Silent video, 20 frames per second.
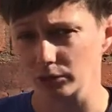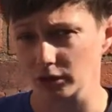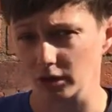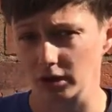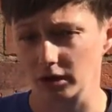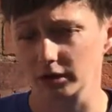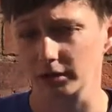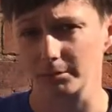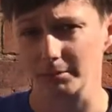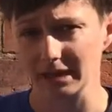
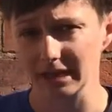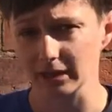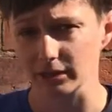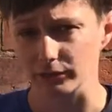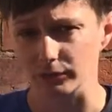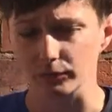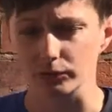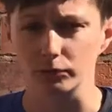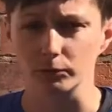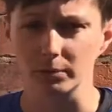can't make a
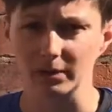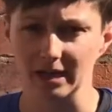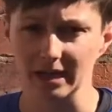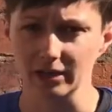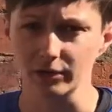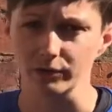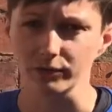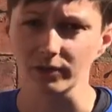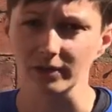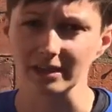food plan, you
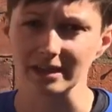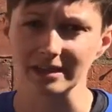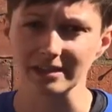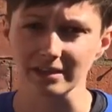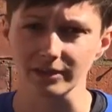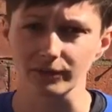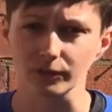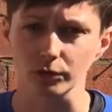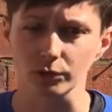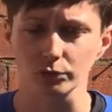find it
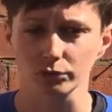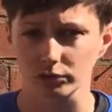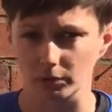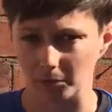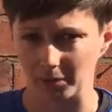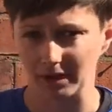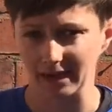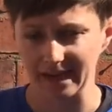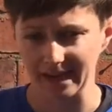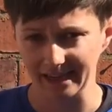difficult to
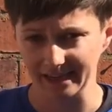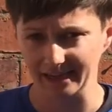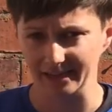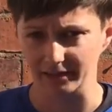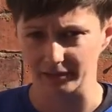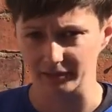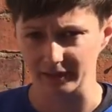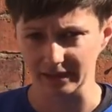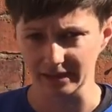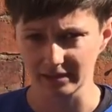plan in
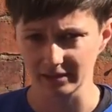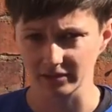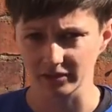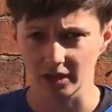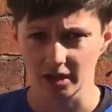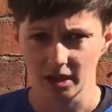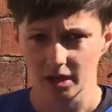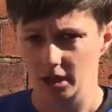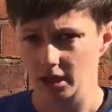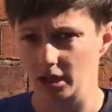advance,
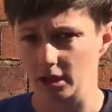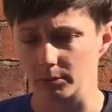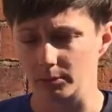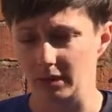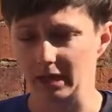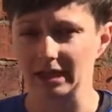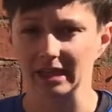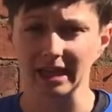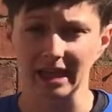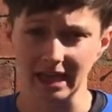
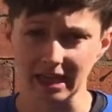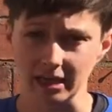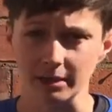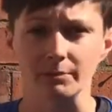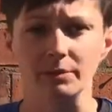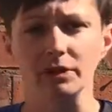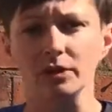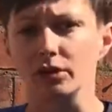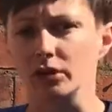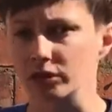again,
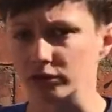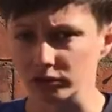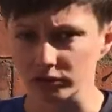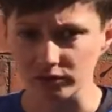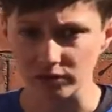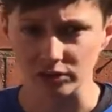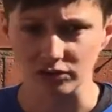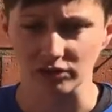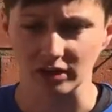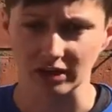because of the
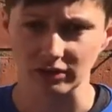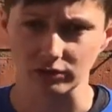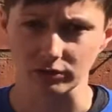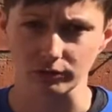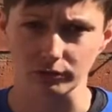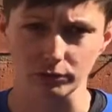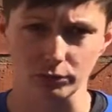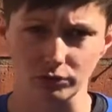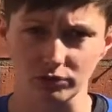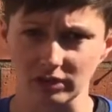change of
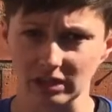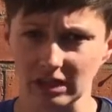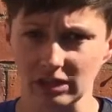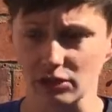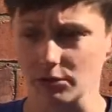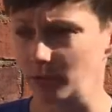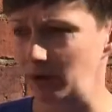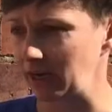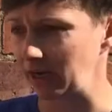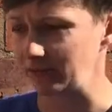routine, you
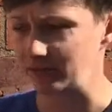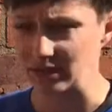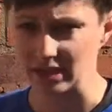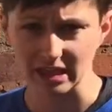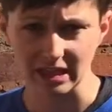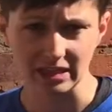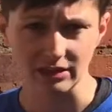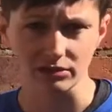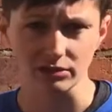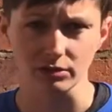might have the
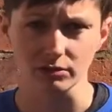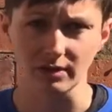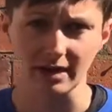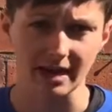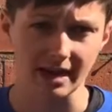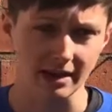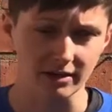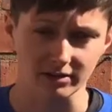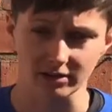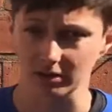kids
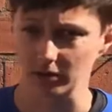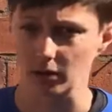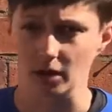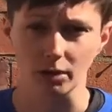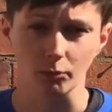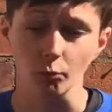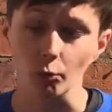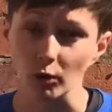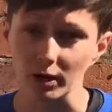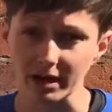around and
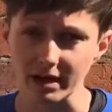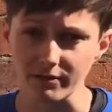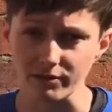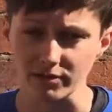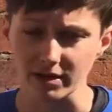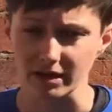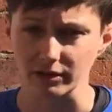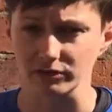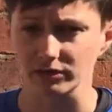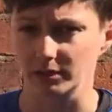whatever
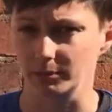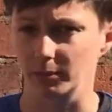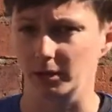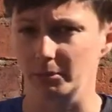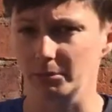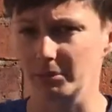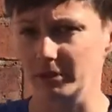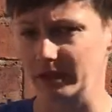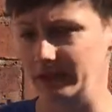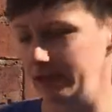else it might
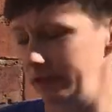be,